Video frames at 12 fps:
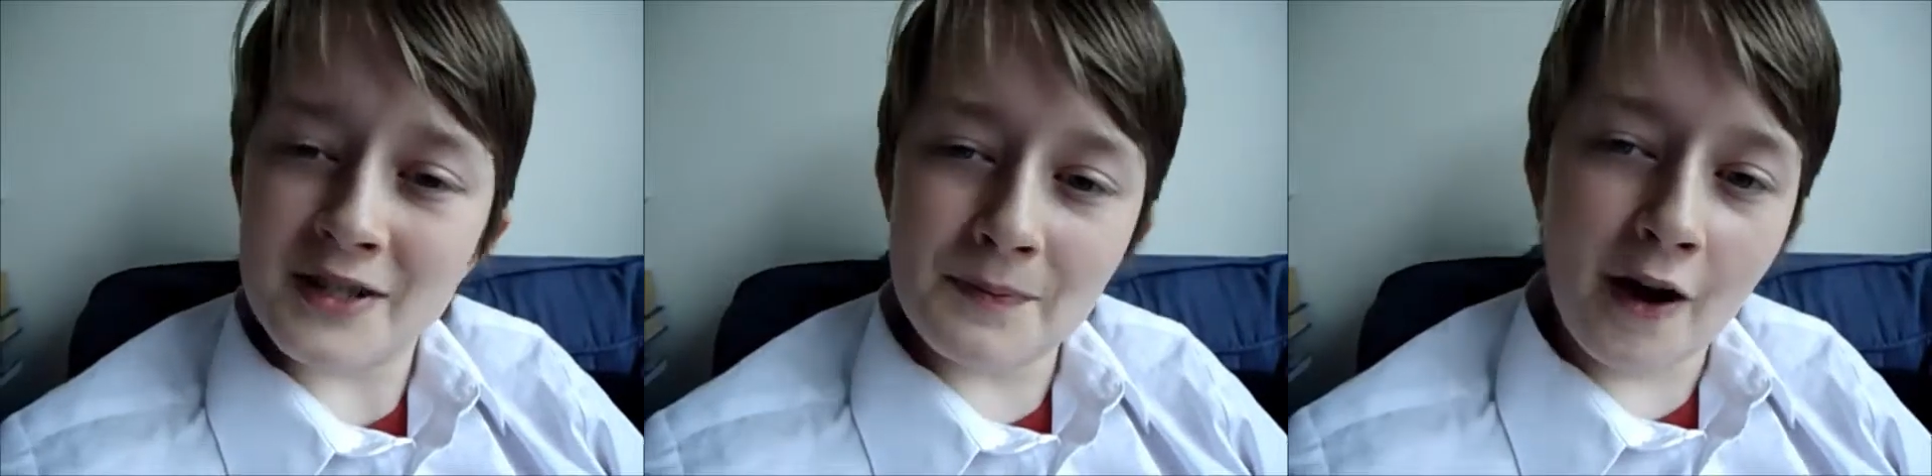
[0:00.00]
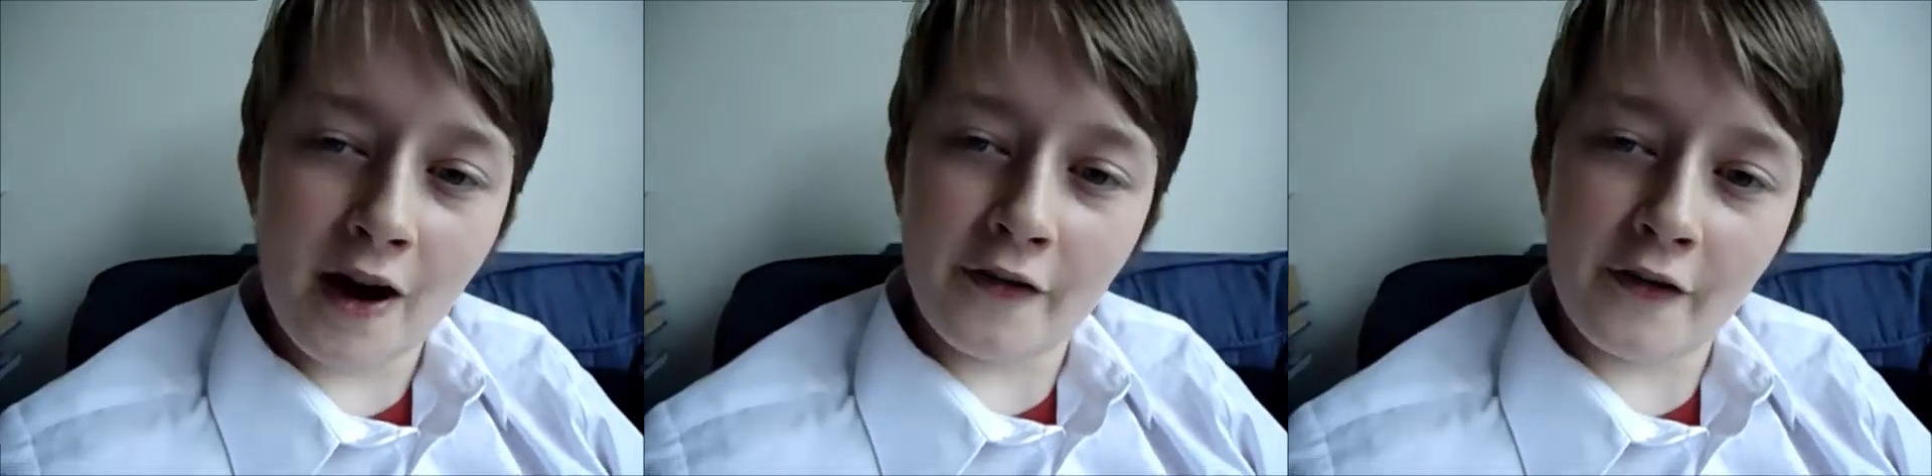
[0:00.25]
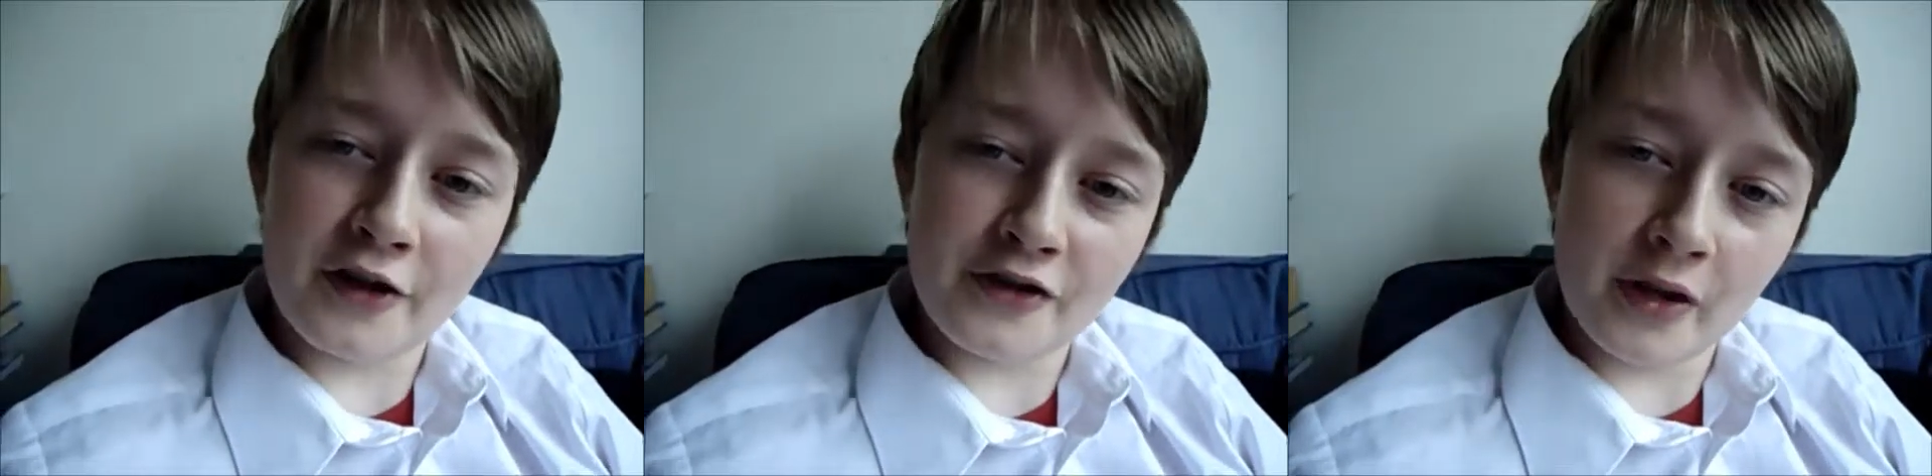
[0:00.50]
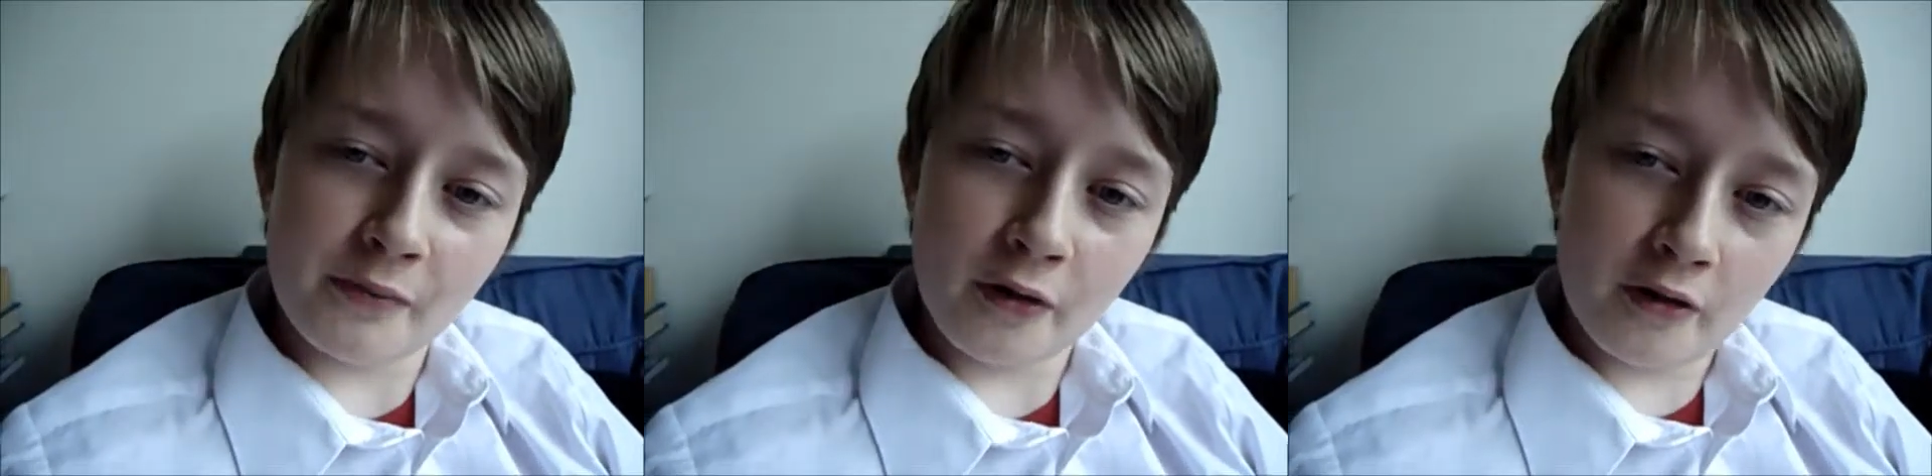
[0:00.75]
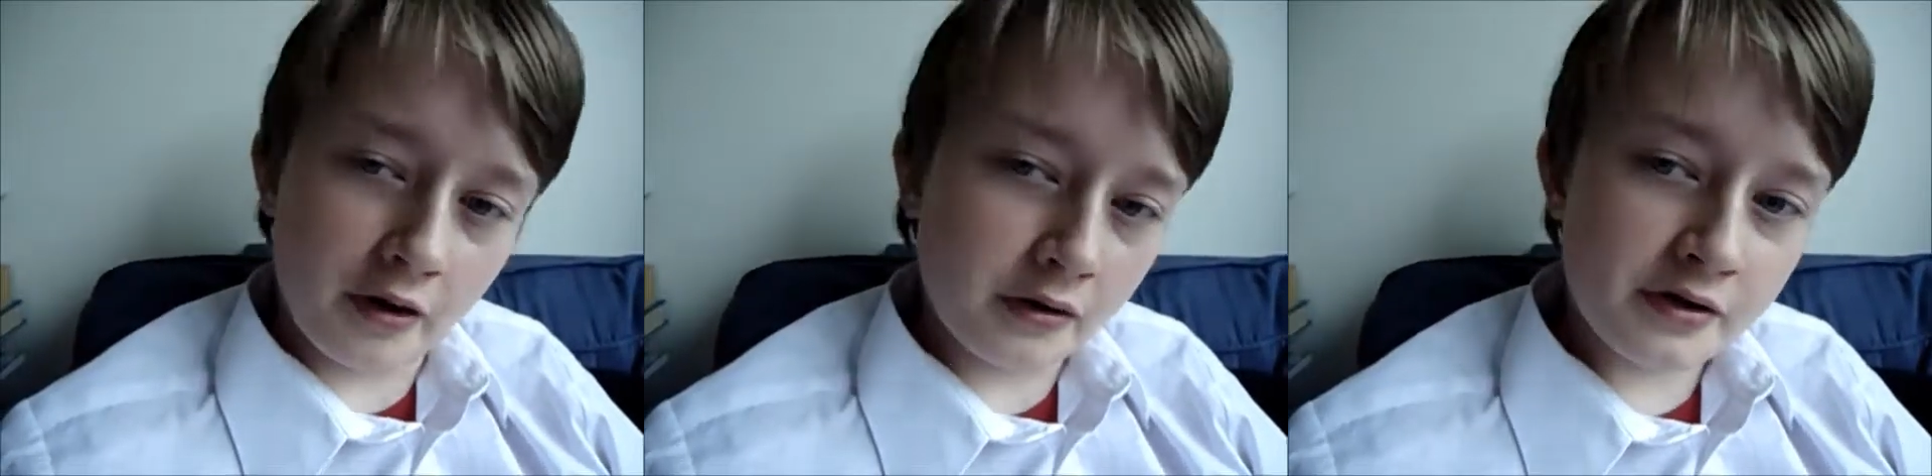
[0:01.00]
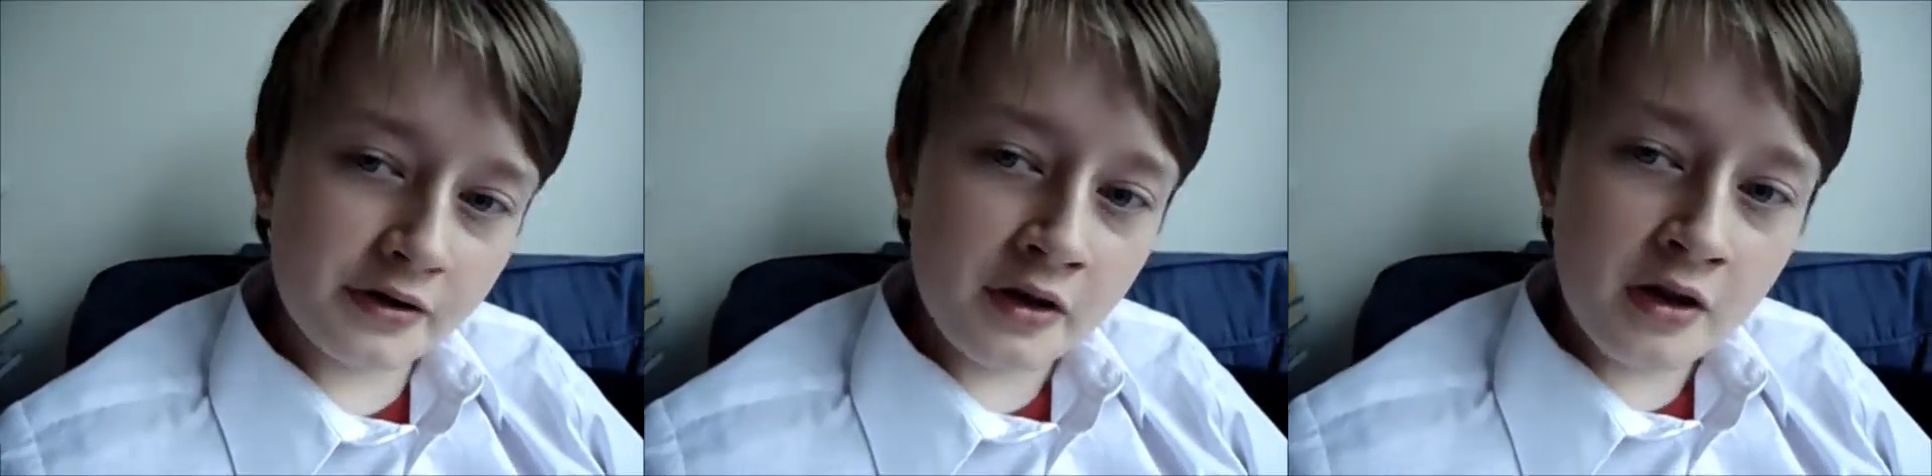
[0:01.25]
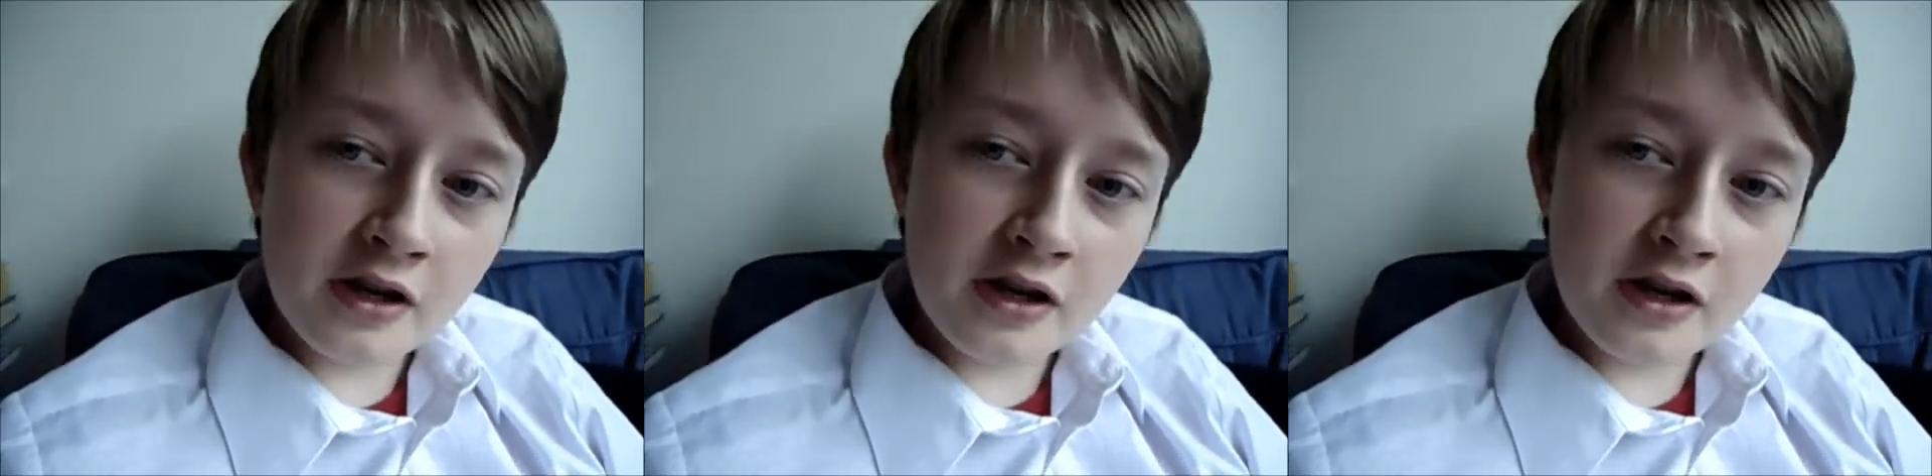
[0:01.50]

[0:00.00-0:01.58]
buy fair trade products,